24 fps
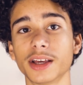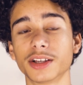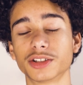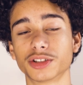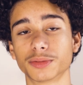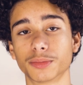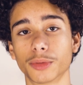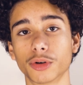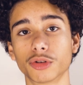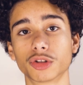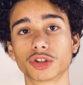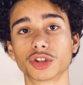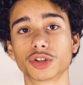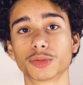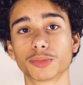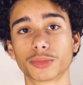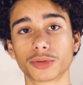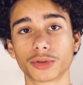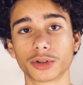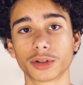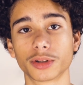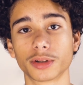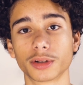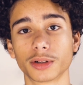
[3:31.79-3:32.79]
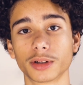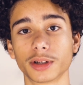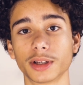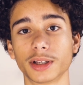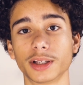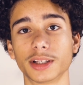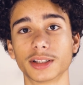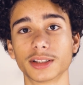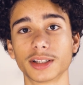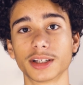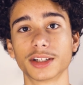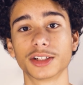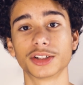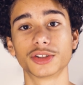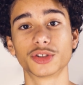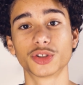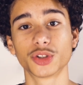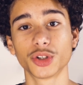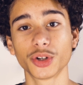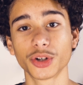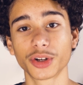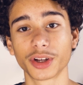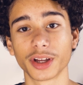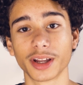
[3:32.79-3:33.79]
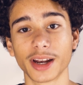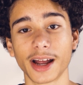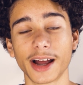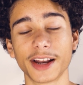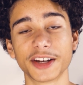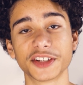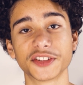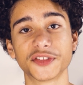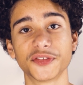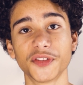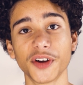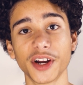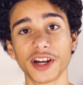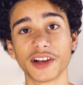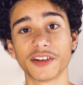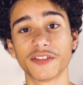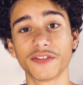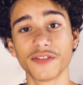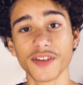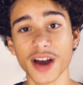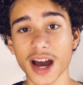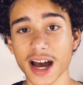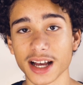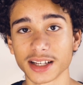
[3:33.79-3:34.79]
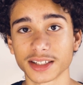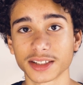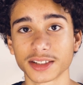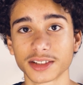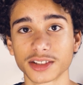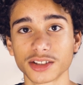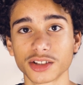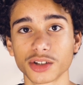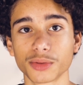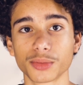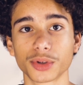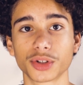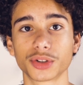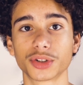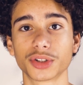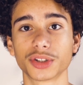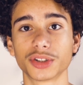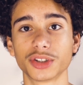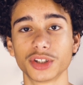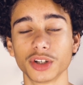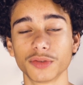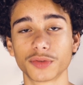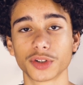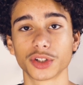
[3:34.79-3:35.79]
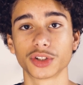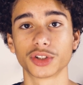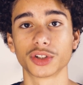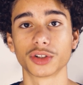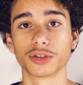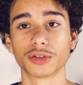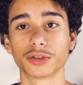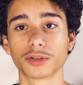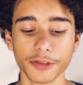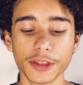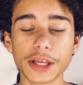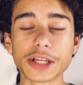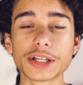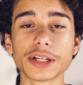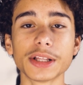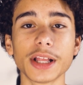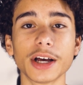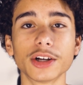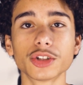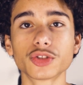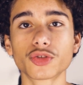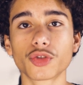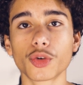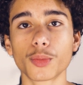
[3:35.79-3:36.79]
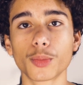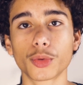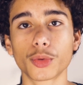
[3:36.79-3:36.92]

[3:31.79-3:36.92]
is a motorsport intended circuit and is very fast, similar to Silverstone. This allows for